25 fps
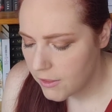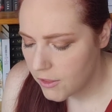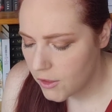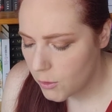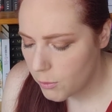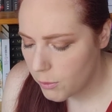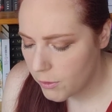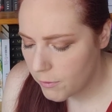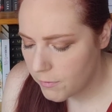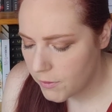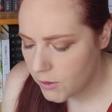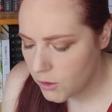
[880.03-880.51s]

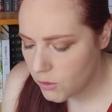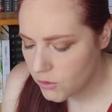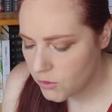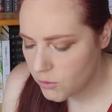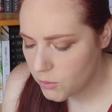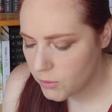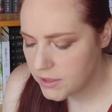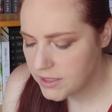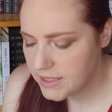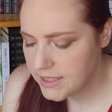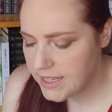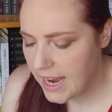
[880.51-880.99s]
the
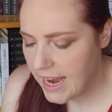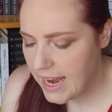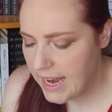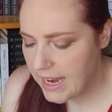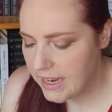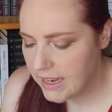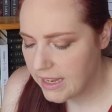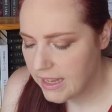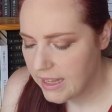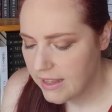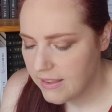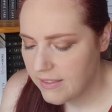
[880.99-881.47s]
reviews were
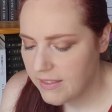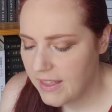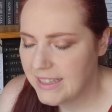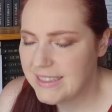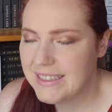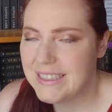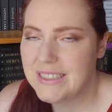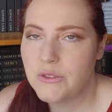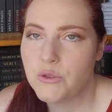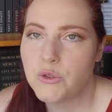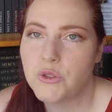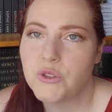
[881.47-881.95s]
saying
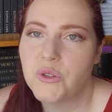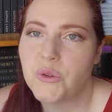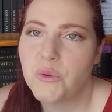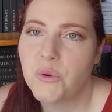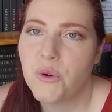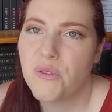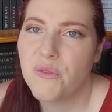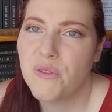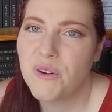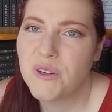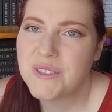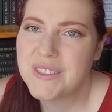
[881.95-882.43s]
that this was a
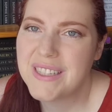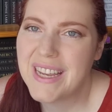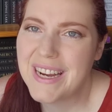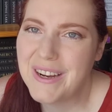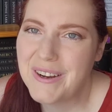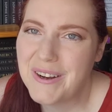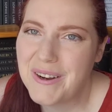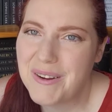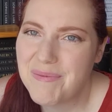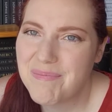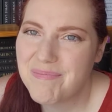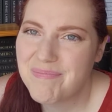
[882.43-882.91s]
reverse
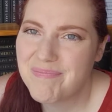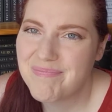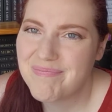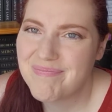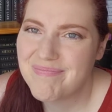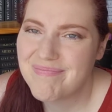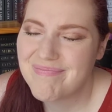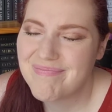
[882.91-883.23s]
harem.